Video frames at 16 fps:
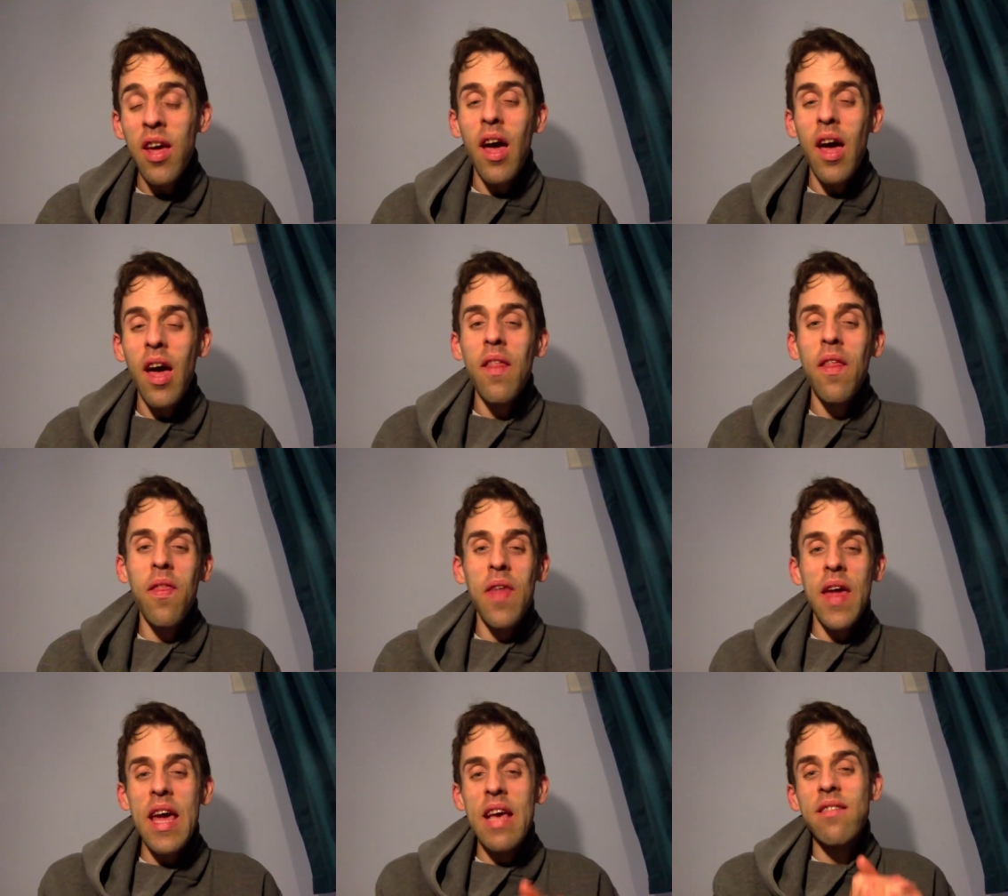And the
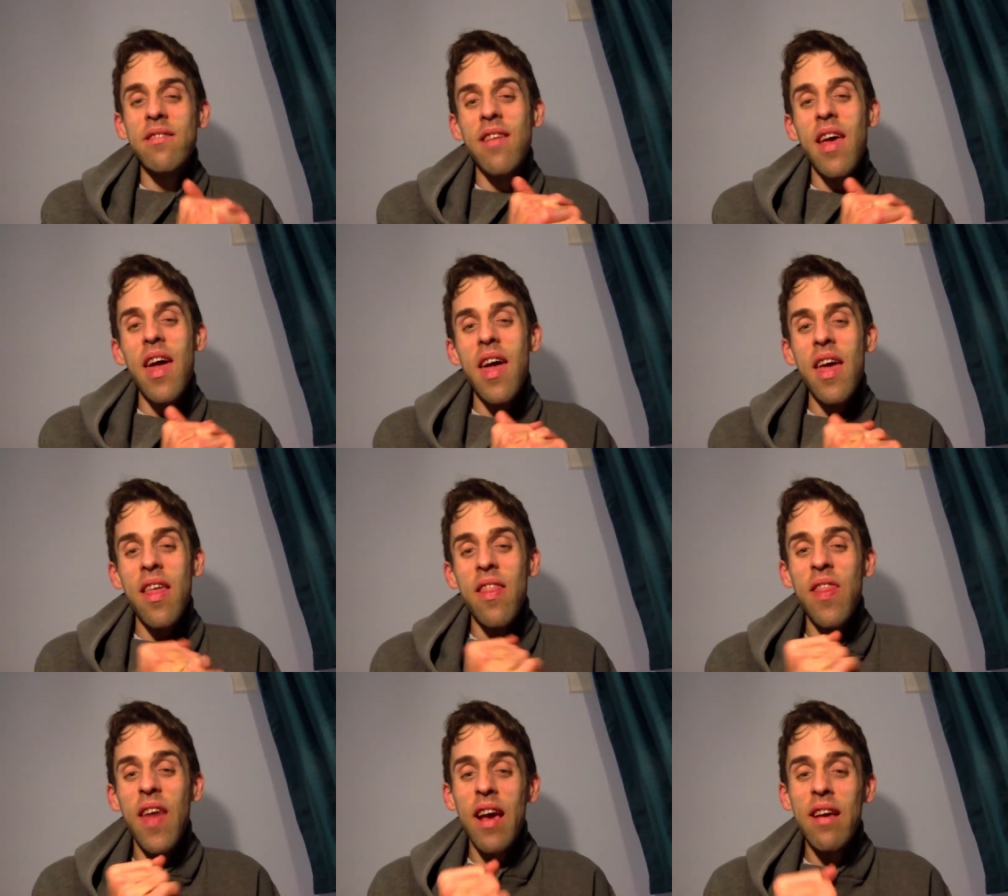thing is,
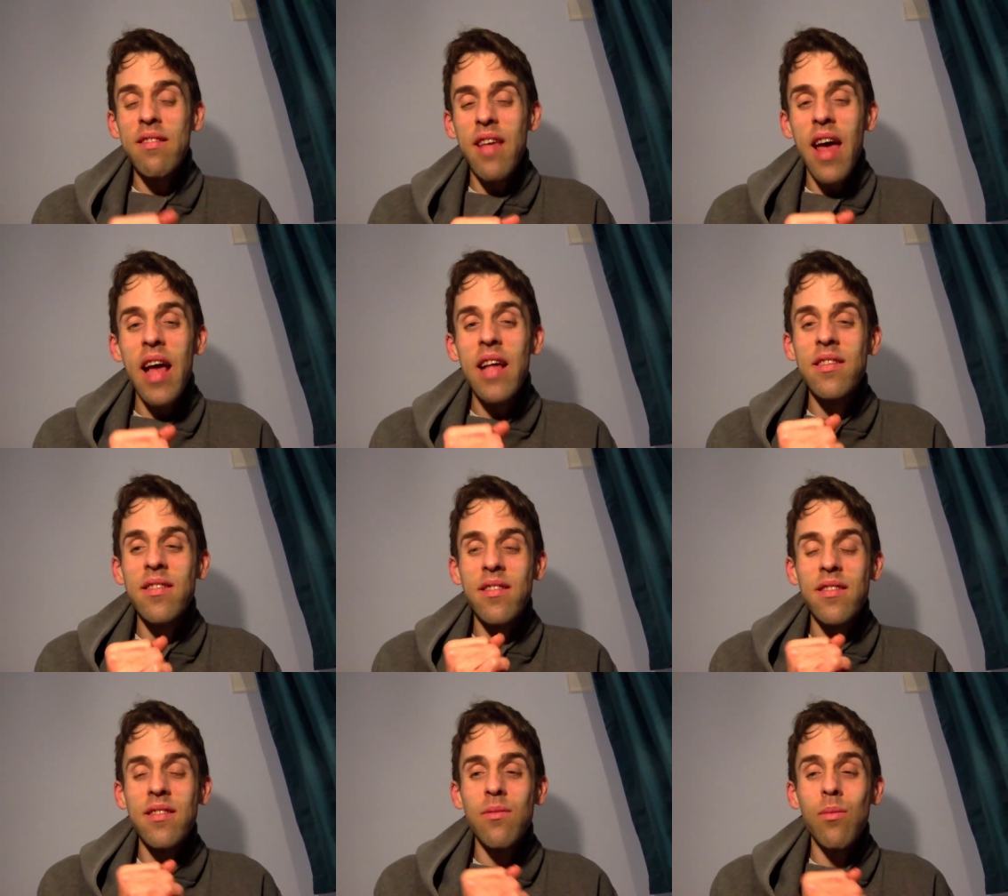they said,
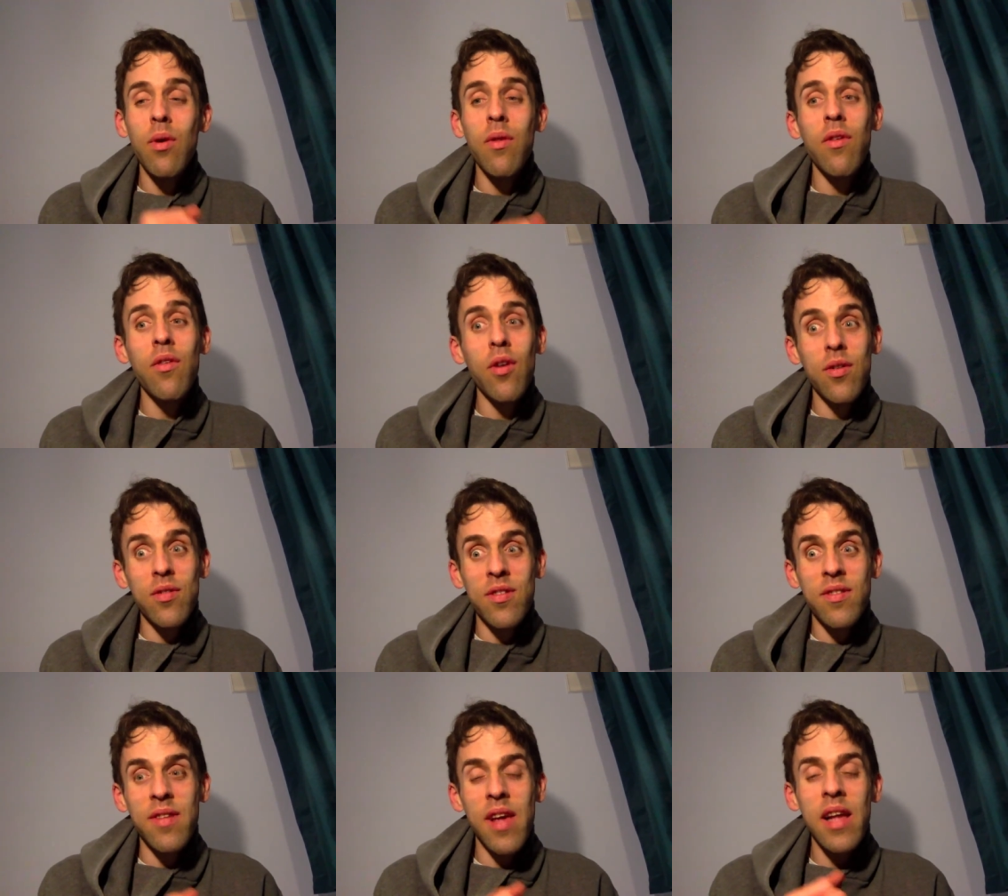well, the
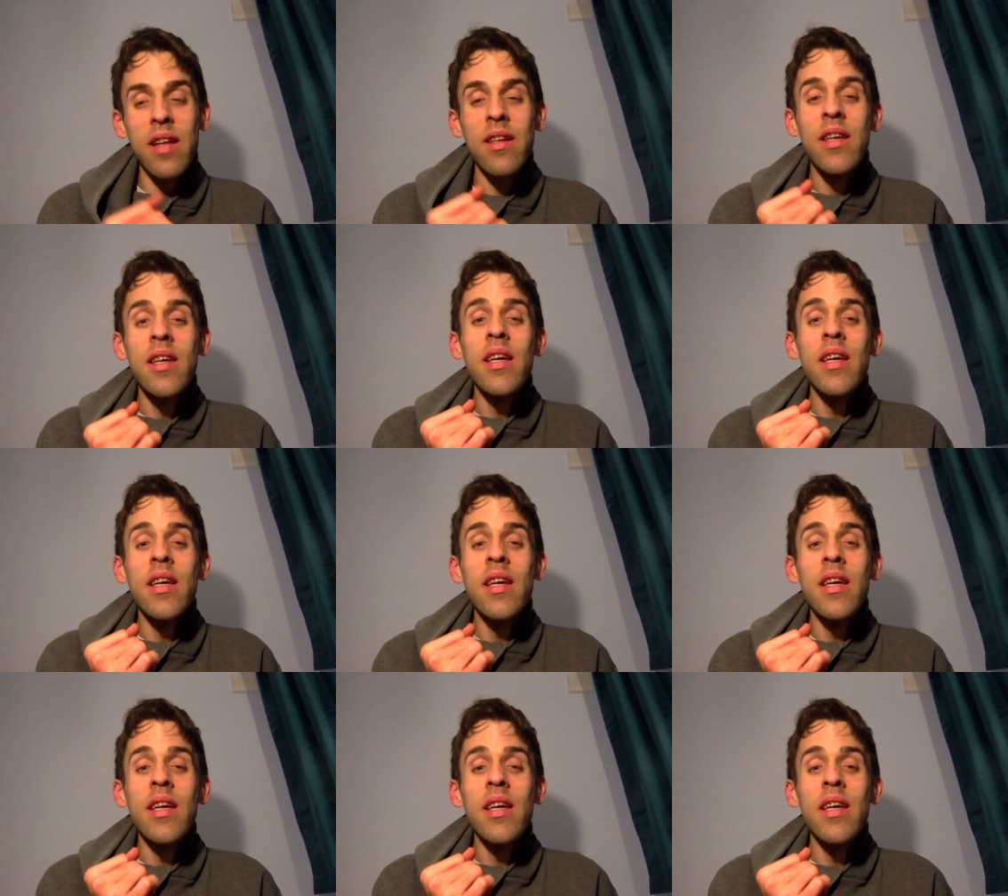doctor said,